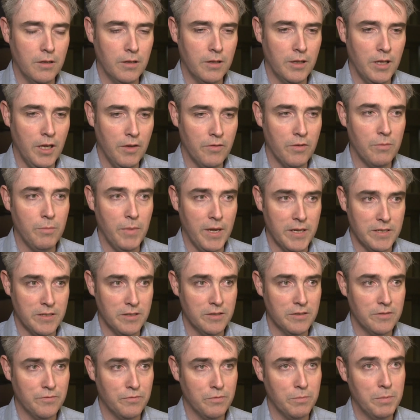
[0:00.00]
give a
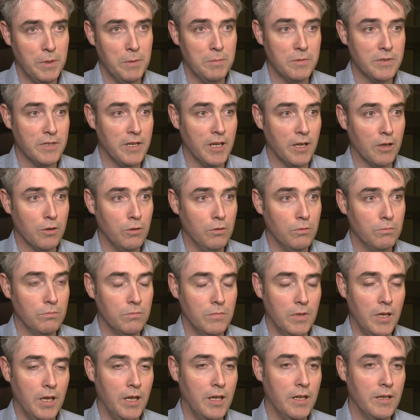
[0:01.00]
message for people to take home.
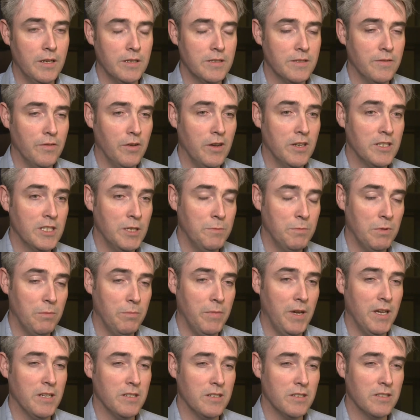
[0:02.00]
And it's a very simple
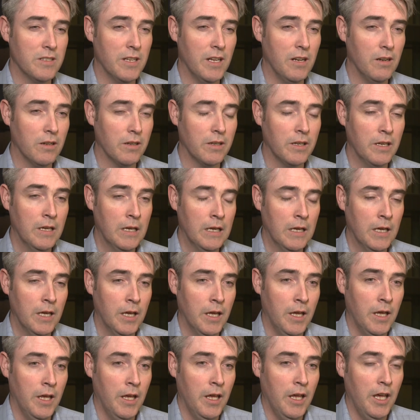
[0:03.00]
message that, look,
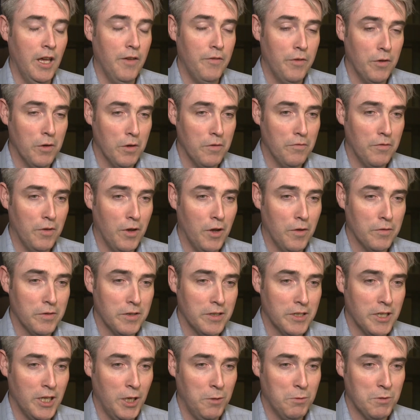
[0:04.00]
if you're involved in
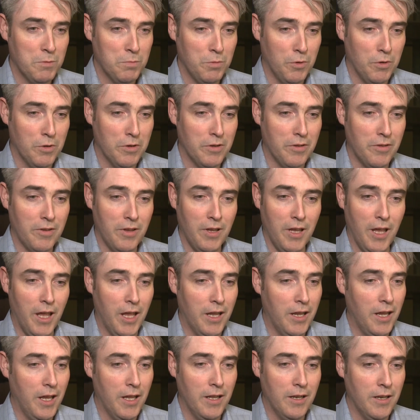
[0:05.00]
team sports,
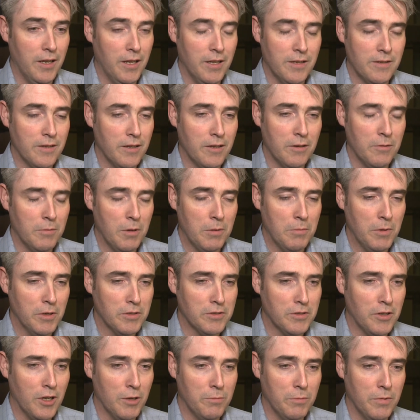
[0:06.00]
and I'm not
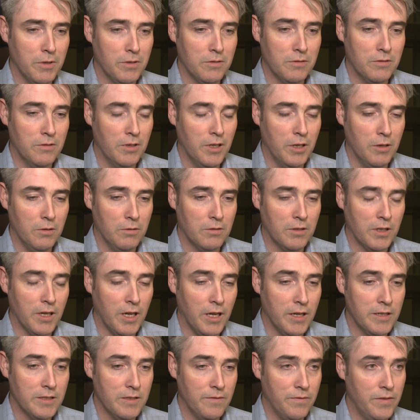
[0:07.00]
just talking about the
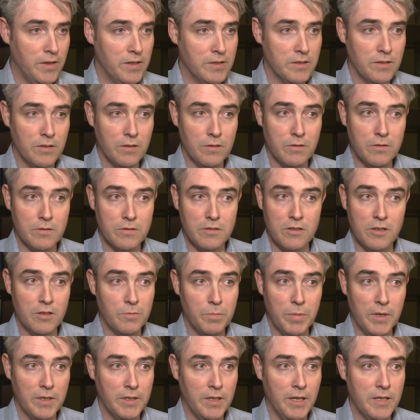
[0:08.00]
guys, the physios, the
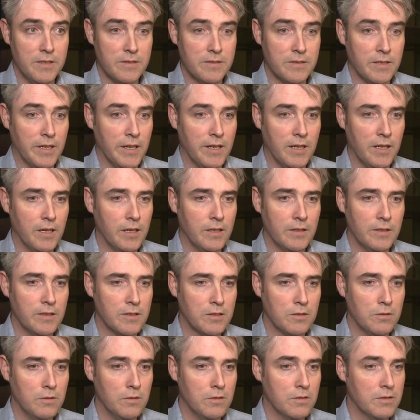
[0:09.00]
PTs and sideline. This
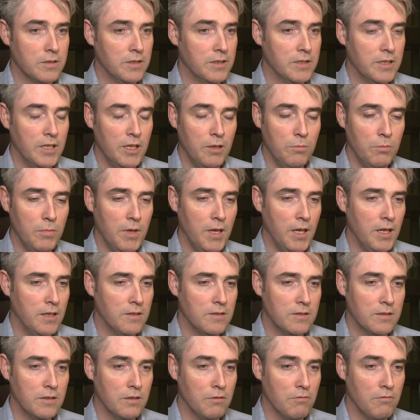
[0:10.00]
goes to
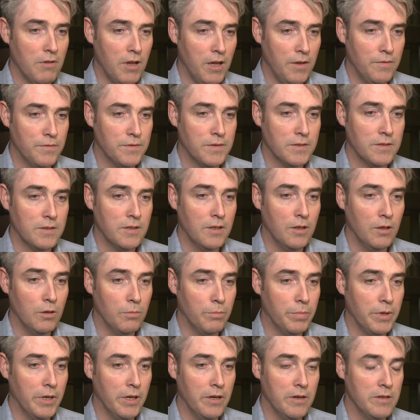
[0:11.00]
teammates, the refs, the
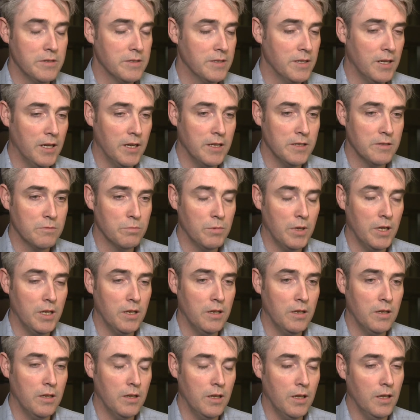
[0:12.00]
umpires, the
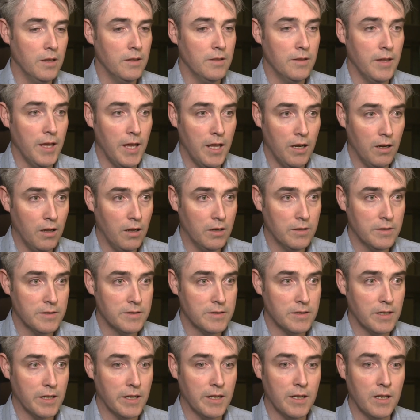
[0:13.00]
linesmen, then on the
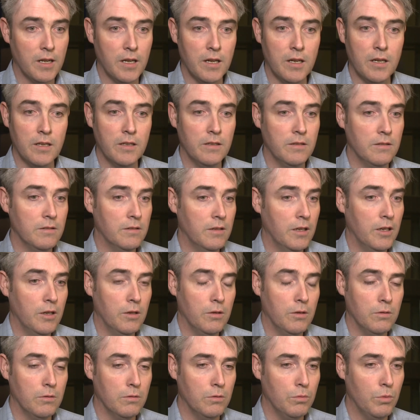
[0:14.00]
sideline,
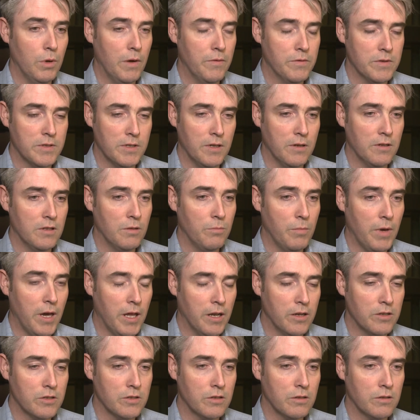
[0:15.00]
whoever's there, the
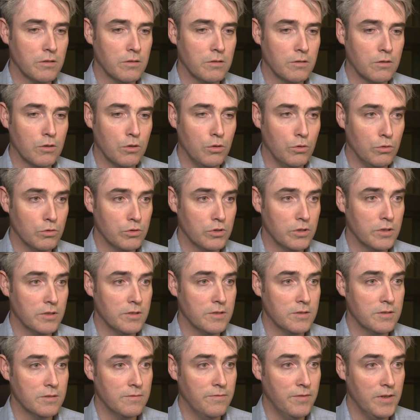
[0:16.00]
manager,
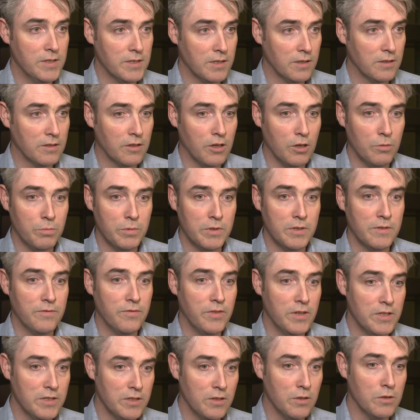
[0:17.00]
coaches, physical therapists,
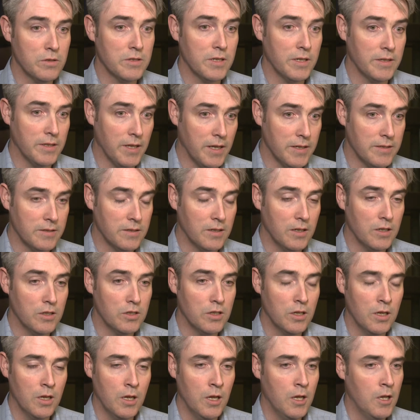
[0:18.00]
physios. At that
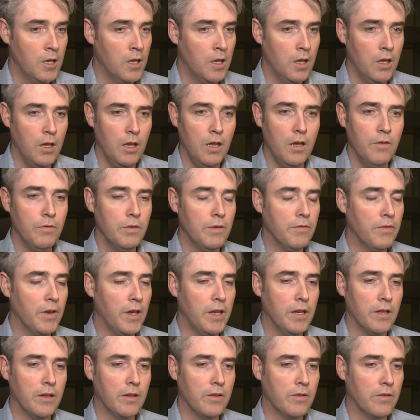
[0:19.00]
stage, if you have
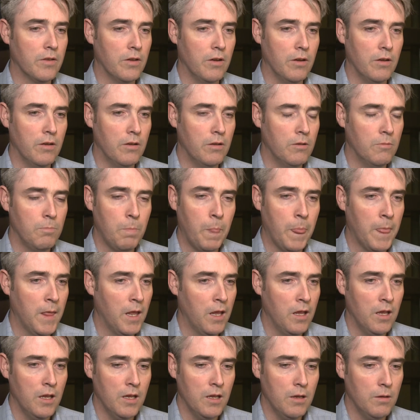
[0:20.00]
any concern,
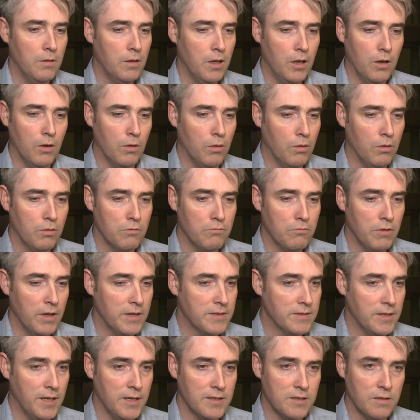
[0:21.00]

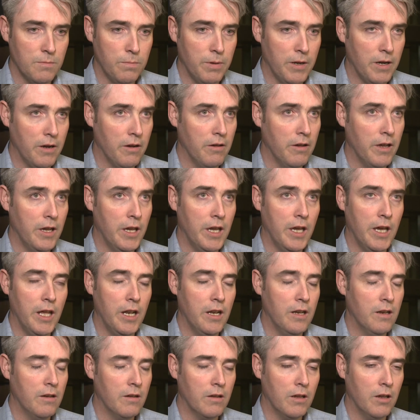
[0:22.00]
assess the player
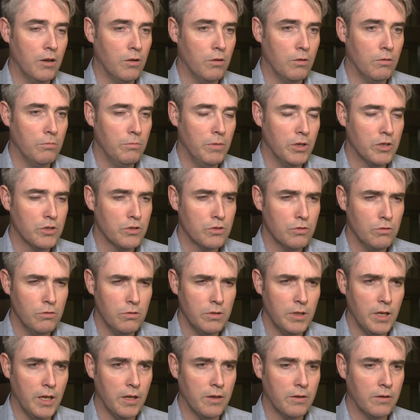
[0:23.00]
and make sure
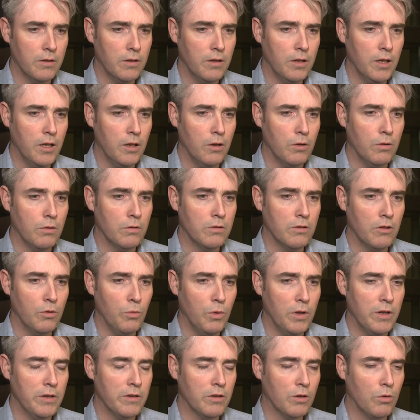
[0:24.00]
that they're
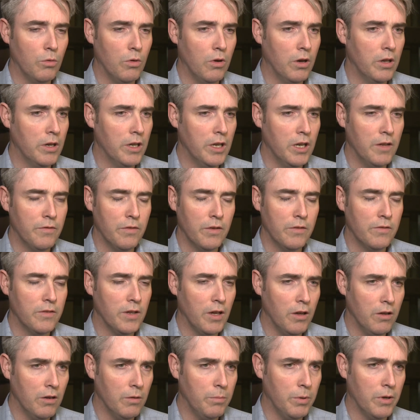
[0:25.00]
willing to go on. And if you
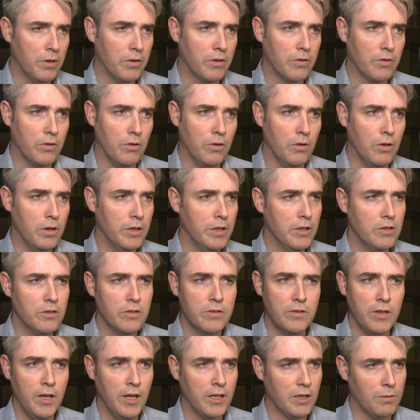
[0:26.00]
doubt about it at all, you
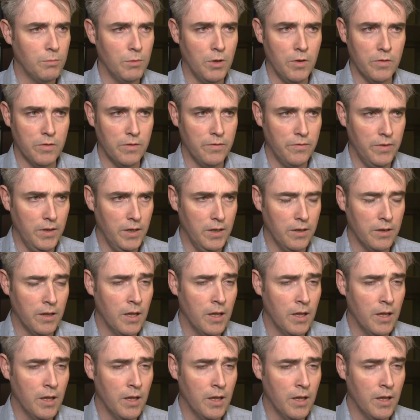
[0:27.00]
just take them off the field.